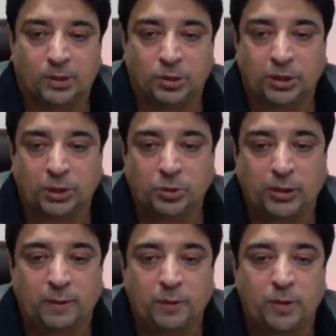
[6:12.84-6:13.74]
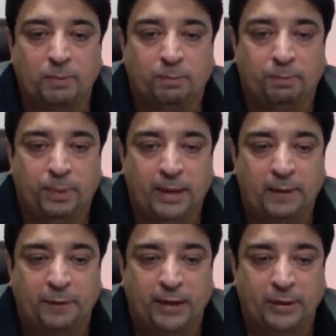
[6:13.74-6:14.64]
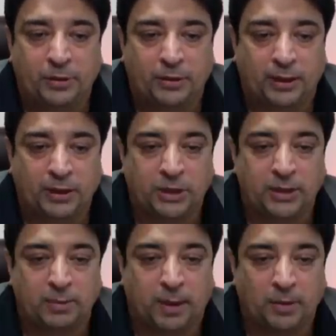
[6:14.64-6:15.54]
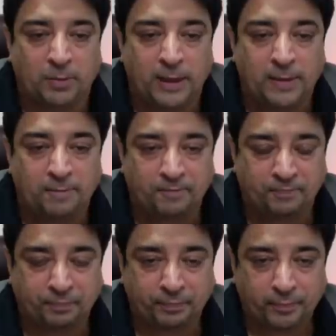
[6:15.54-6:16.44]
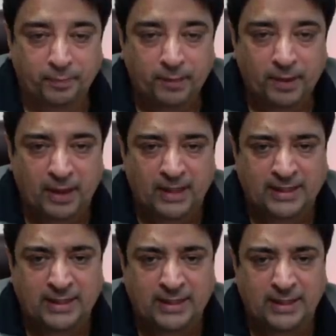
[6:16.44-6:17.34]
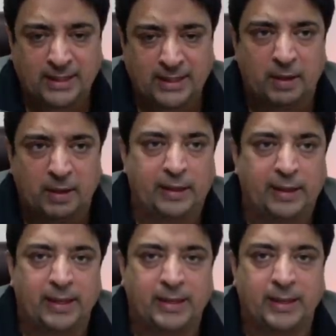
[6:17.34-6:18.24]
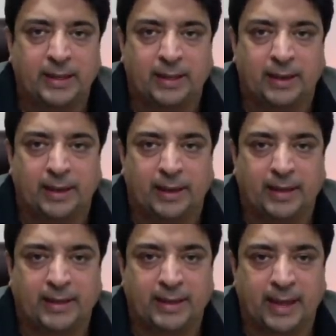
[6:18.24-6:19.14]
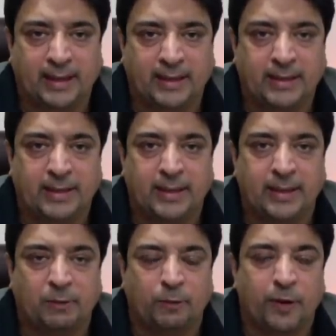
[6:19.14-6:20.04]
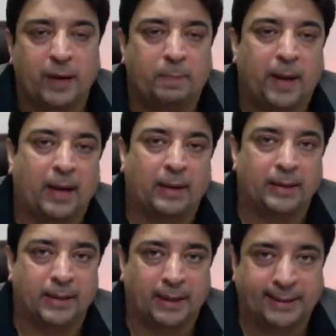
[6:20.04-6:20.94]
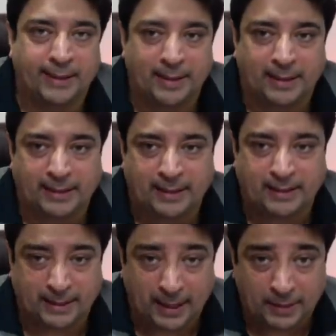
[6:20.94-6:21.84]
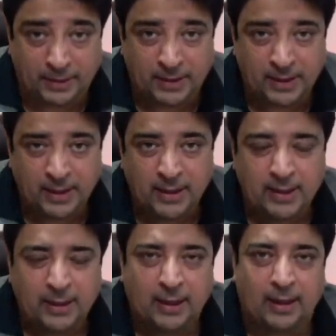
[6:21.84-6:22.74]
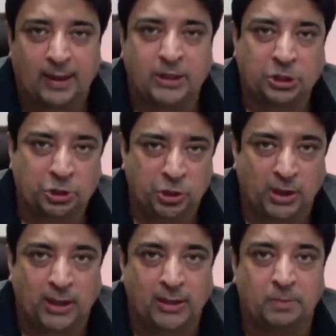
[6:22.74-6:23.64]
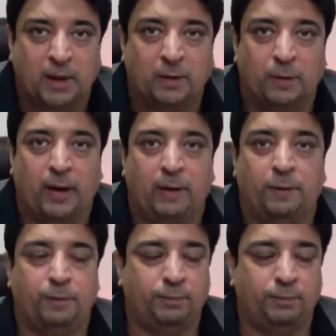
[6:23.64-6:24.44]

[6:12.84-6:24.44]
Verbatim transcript: So just to give you a brief introduction about me, I started my freelancing career as an accident way back in 1997 and struggled my way,